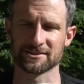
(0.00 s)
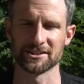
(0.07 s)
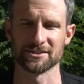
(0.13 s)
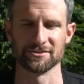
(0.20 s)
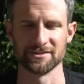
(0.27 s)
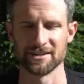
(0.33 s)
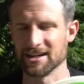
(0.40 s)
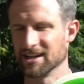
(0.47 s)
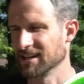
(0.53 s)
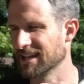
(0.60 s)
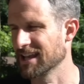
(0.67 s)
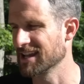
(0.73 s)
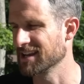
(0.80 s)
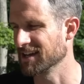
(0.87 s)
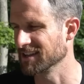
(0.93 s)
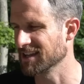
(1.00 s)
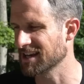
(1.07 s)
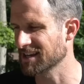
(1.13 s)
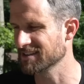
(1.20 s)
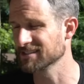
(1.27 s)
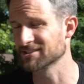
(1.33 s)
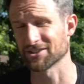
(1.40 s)
So again, a lot
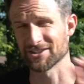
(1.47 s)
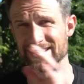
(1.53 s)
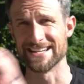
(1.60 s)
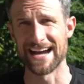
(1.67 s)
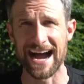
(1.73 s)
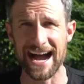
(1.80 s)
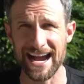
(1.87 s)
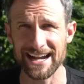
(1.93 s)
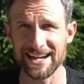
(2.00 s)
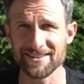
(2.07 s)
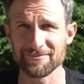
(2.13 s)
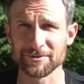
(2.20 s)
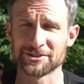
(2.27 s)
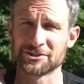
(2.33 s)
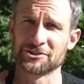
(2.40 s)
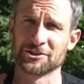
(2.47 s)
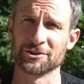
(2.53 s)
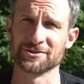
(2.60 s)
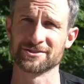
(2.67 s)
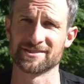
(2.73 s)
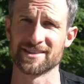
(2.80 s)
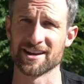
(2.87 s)
of these are dyed, which
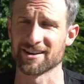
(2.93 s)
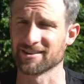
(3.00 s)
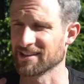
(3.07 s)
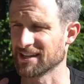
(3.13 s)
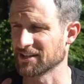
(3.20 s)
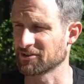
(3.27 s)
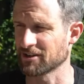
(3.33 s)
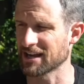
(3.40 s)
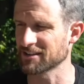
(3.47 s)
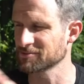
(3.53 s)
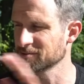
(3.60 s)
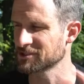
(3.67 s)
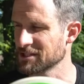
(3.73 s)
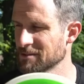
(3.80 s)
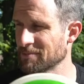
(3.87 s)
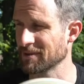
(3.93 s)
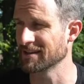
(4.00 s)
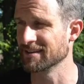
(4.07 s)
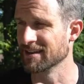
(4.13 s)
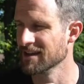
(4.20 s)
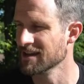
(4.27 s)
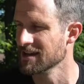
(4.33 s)
shows their like craftsmanship, and